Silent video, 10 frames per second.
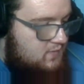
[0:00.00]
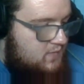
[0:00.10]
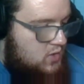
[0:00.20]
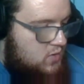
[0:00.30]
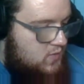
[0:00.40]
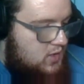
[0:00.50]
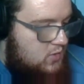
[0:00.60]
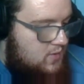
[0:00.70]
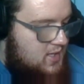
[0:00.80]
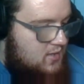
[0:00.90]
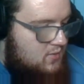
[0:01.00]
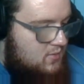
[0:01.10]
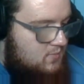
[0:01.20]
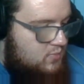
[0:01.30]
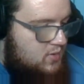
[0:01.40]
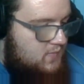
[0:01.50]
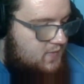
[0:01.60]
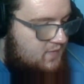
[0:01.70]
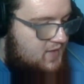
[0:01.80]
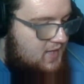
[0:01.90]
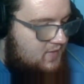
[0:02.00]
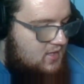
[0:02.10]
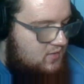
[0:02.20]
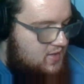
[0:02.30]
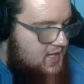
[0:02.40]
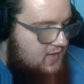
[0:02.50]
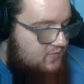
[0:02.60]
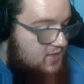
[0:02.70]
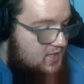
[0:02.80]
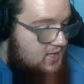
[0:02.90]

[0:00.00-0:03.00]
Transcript: the Holy Grail, proof of alien life.